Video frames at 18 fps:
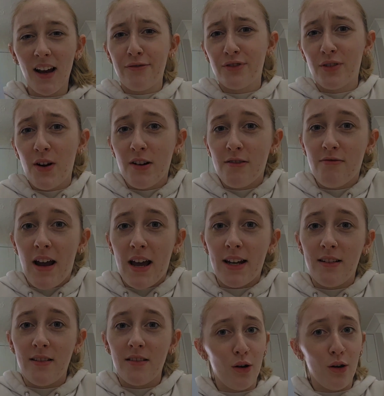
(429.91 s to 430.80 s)
After I'd
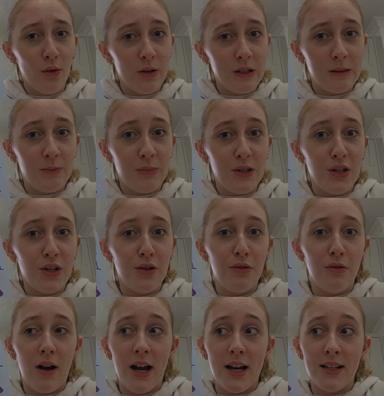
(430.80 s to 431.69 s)
read I'll Always Be
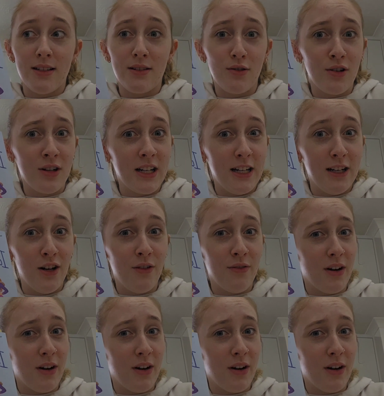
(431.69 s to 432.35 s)
You and Ugly Love,